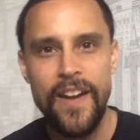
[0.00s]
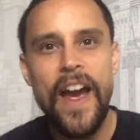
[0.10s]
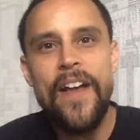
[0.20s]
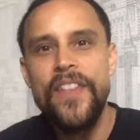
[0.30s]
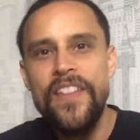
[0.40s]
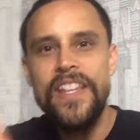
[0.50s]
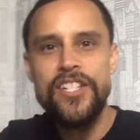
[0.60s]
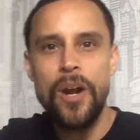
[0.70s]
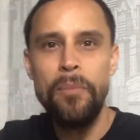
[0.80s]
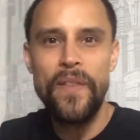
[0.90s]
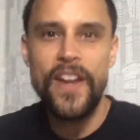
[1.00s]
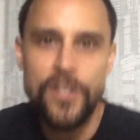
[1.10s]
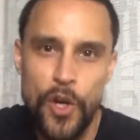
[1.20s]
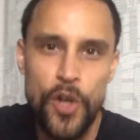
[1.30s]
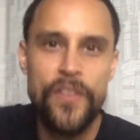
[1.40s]
And then they jump on
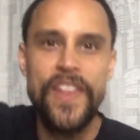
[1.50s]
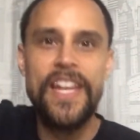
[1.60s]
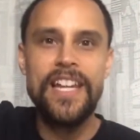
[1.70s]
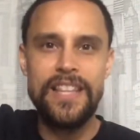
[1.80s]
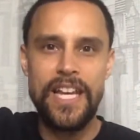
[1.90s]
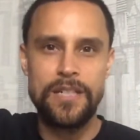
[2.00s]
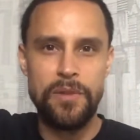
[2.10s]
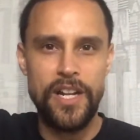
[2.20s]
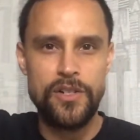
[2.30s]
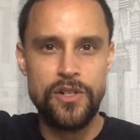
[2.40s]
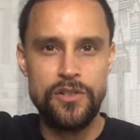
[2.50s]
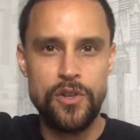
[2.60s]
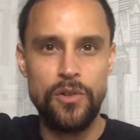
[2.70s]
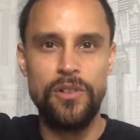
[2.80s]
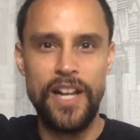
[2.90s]
that curve and they get the
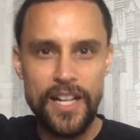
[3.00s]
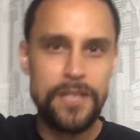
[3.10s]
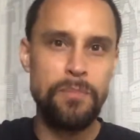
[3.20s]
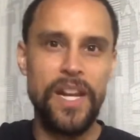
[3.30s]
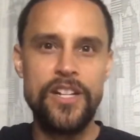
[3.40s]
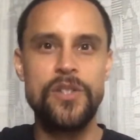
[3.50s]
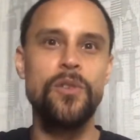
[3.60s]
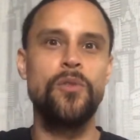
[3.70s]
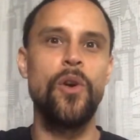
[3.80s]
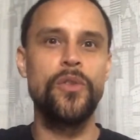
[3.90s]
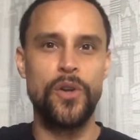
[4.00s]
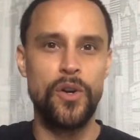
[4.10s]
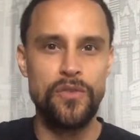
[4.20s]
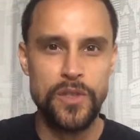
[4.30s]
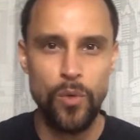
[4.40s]
exponential growth
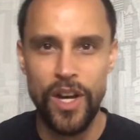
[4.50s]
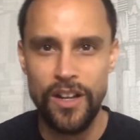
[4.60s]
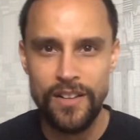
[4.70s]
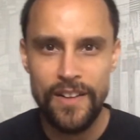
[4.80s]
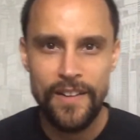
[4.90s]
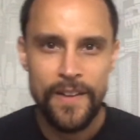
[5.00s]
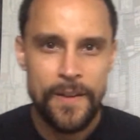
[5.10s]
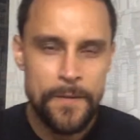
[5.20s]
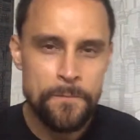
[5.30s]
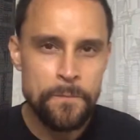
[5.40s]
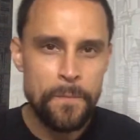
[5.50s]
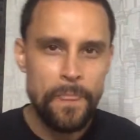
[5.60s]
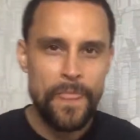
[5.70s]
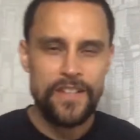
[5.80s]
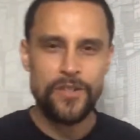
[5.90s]
curve as well.
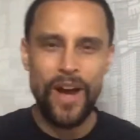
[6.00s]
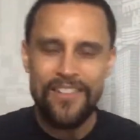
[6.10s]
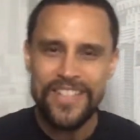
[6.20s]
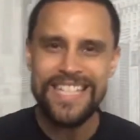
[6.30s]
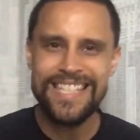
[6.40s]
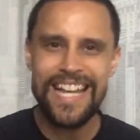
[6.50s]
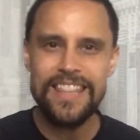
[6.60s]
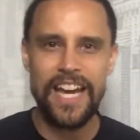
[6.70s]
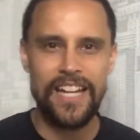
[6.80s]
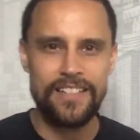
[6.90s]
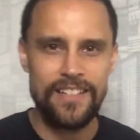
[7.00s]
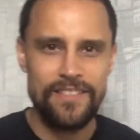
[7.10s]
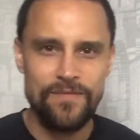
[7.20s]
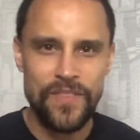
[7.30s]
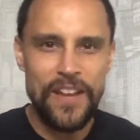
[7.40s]
So having said that,
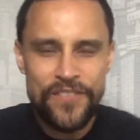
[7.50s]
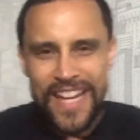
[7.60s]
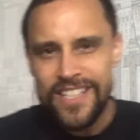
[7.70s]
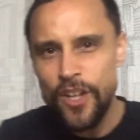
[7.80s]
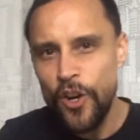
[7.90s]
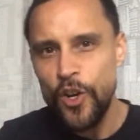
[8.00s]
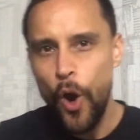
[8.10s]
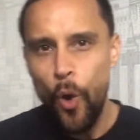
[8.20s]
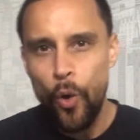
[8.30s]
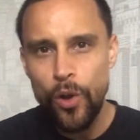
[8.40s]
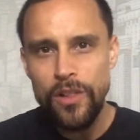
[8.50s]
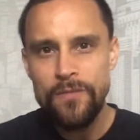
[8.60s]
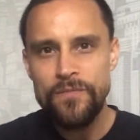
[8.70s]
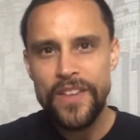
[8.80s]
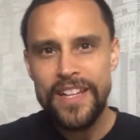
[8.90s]
if that's our
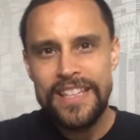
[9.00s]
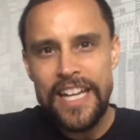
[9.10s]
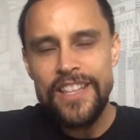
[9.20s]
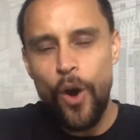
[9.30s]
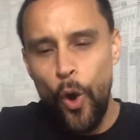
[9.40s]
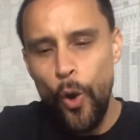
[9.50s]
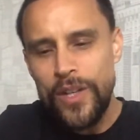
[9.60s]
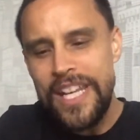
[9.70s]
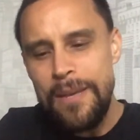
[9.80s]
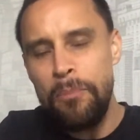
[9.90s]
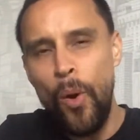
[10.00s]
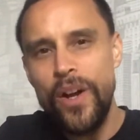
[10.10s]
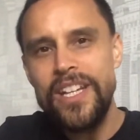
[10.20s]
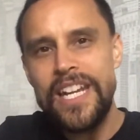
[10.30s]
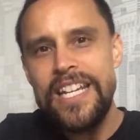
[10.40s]
goal, then the whole key
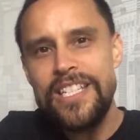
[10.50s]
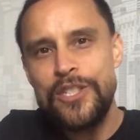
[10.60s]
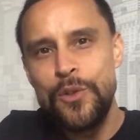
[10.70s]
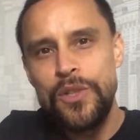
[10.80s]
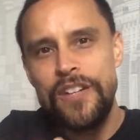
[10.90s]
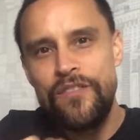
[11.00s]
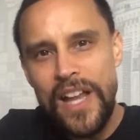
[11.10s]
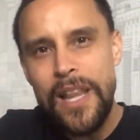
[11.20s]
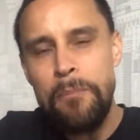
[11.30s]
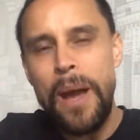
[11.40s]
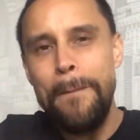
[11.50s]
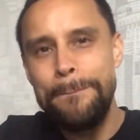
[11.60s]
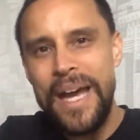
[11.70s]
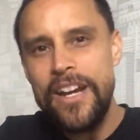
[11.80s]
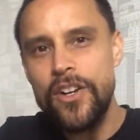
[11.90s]
point is to develop a
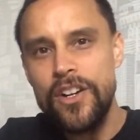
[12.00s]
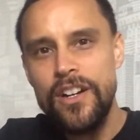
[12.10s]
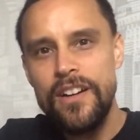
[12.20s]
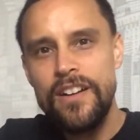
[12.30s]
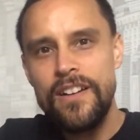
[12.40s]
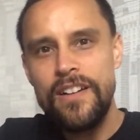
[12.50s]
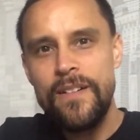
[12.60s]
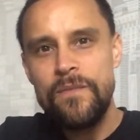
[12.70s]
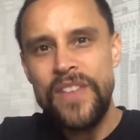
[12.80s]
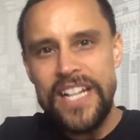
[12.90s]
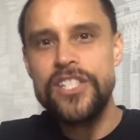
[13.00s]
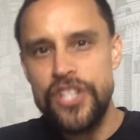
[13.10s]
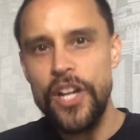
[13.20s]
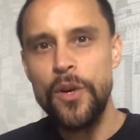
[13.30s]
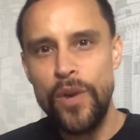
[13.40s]
better next
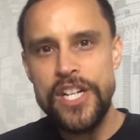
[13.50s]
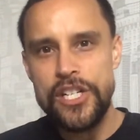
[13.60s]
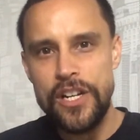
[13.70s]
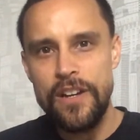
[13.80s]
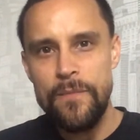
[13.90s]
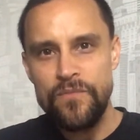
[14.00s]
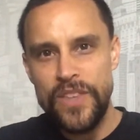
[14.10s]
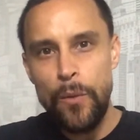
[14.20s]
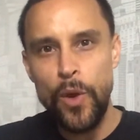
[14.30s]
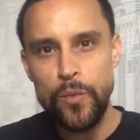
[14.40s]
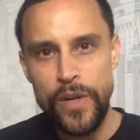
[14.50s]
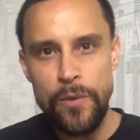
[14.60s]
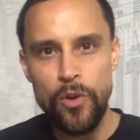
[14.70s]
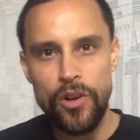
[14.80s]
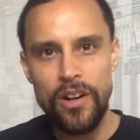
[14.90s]
generation than what we
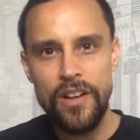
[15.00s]
were.